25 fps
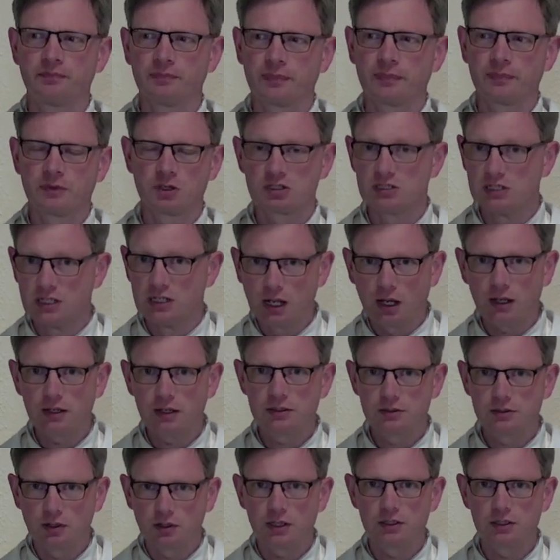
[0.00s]
Just lie
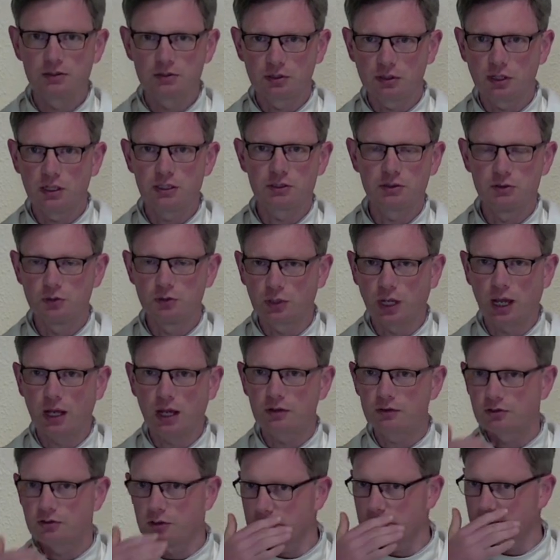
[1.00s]
to, lie to, lie to. You can't
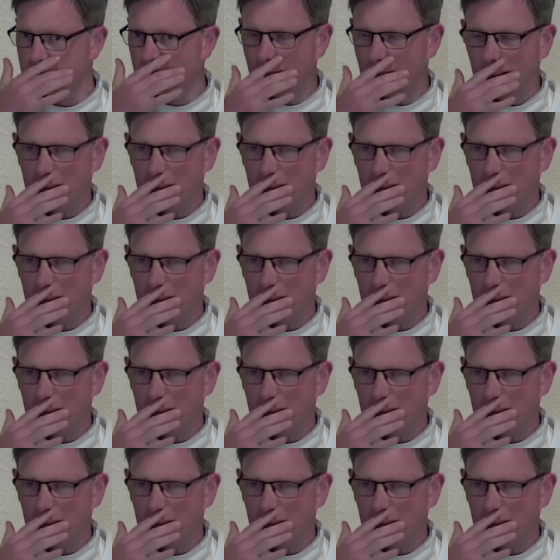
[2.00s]
trust.